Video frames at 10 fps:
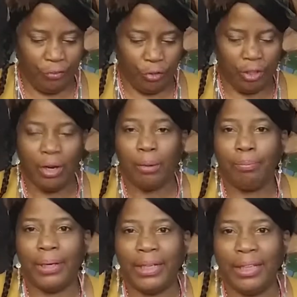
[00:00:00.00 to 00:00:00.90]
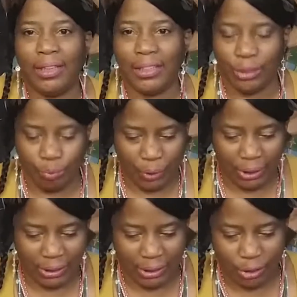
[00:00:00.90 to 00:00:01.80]
for money this
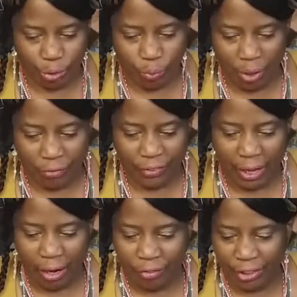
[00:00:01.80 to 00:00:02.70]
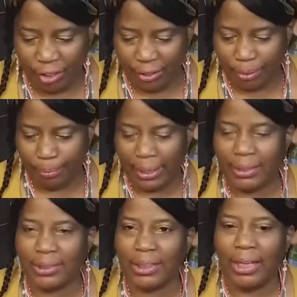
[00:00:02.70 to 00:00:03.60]
week sees twelve Cowrie on the
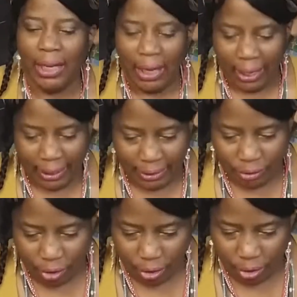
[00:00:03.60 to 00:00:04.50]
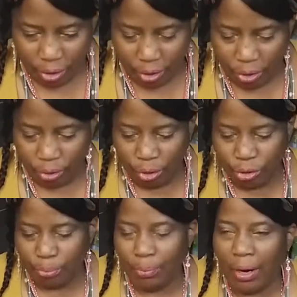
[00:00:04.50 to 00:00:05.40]
mat and
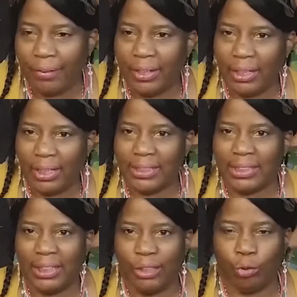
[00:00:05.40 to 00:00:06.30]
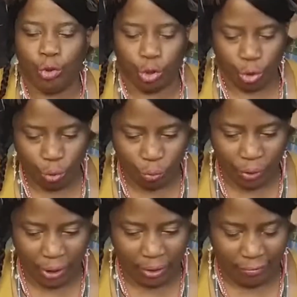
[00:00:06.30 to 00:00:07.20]
Olodumare Ezili
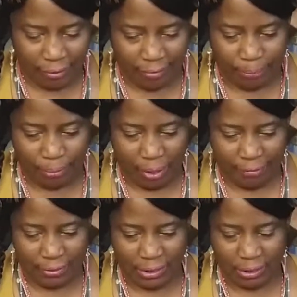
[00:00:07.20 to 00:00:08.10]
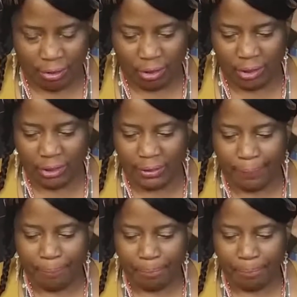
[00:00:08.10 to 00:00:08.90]
Ochun and the Veve Prophecy Cards.